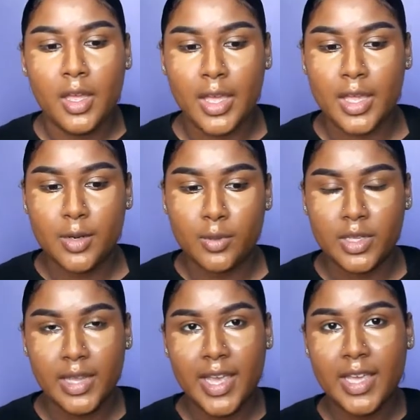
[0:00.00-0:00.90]
And when
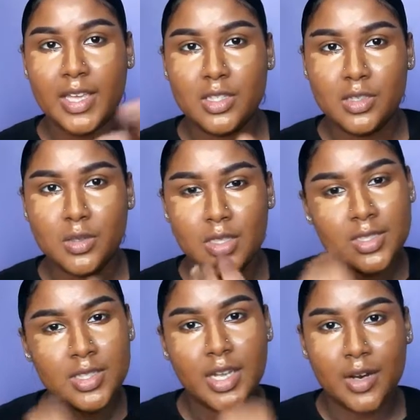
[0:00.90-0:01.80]
the light hits you,
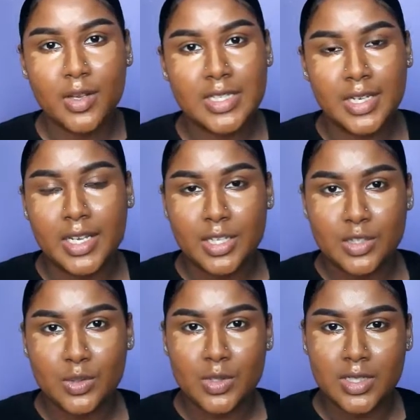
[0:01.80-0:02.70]
these are the areas that it hits you,